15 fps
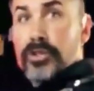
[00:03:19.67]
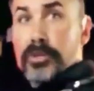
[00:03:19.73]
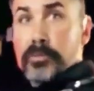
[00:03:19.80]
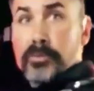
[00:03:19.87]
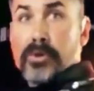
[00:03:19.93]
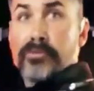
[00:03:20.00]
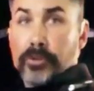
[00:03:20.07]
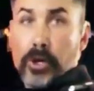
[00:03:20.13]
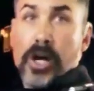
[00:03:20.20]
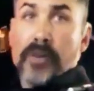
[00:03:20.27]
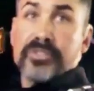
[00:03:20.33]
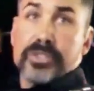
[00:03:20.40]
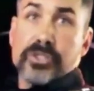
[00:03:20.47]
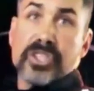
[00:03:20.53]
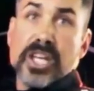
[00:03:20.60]
that for officer
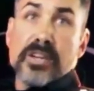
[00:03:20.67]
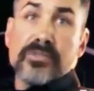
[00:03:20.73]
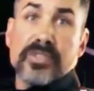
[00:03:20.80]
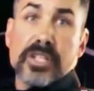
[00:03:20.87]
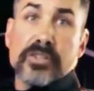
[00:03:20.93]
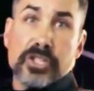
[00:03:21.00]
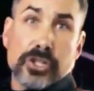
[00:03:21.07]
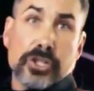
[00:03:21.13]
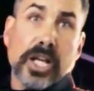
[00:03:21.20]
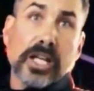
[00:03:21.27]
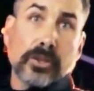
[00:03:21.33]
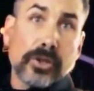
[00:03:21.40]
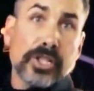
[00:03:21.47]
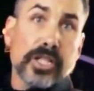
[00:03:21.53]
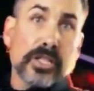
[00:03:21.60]
safety that you're not
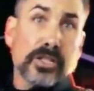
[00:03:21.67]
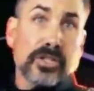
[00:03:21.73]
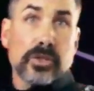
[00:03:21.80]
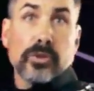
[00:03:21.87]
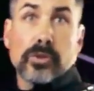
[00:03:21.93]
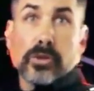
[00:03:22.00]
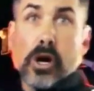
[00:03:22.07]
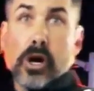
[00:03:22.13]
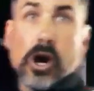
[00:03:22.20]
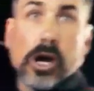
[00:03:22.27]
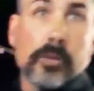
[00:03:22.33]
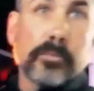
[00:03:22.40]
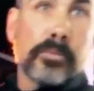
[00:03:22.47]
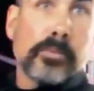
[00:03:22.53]
looking to harm